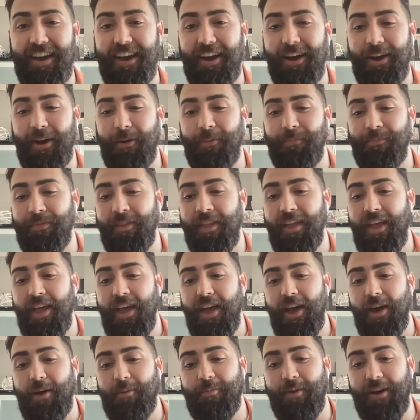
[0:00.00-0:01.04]

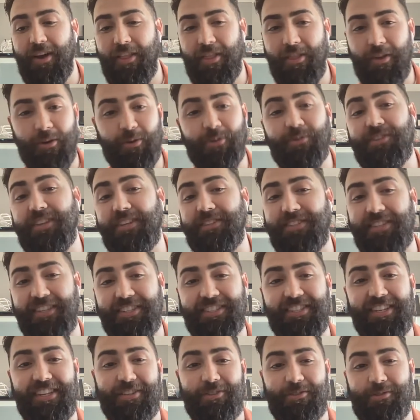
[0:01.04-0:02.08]
But those that
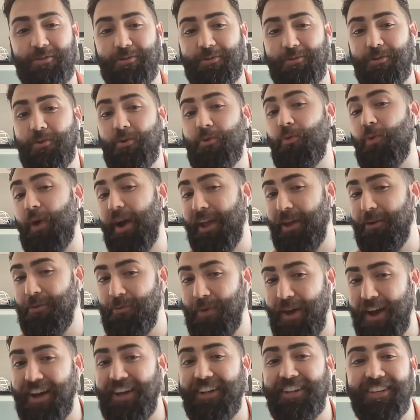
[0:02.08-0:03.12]
succeed do quite
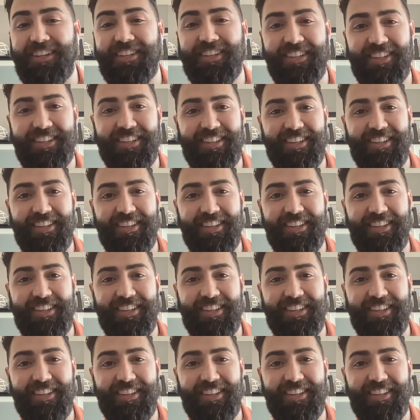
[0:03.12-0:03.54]
well.